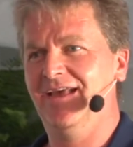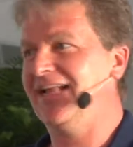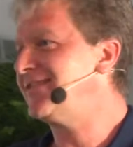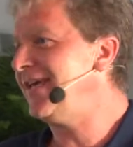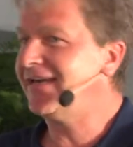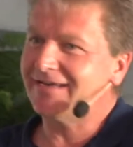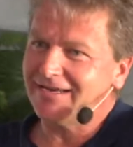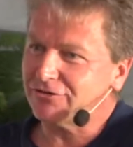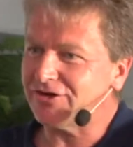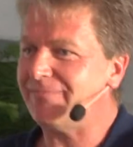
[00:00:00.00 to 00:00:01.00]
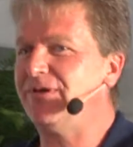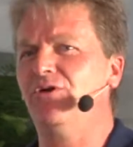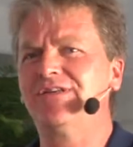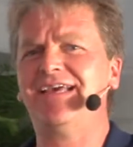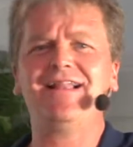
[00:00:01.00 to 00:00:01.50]
I'll take a crappy
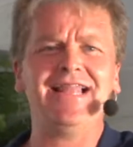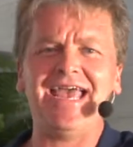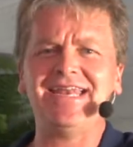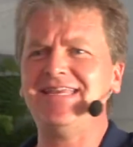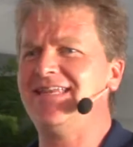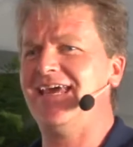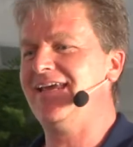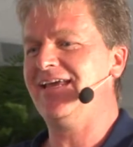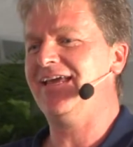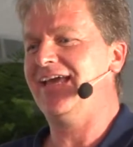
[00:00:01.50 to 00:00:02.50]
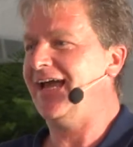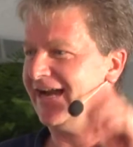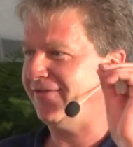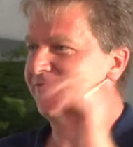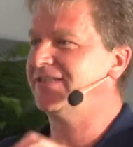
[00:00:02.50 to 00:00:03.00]
hotel any day
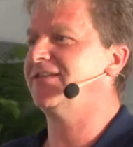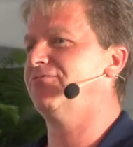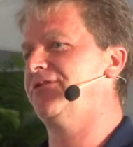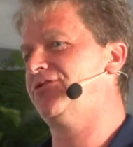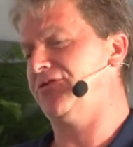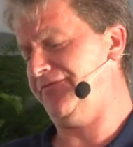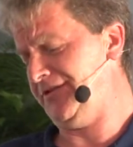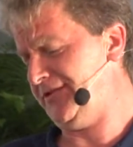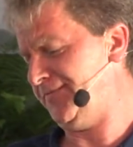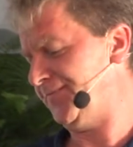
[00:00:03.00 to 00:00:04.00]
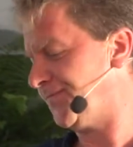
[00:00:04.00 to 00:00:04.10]
and I'll fix it with service.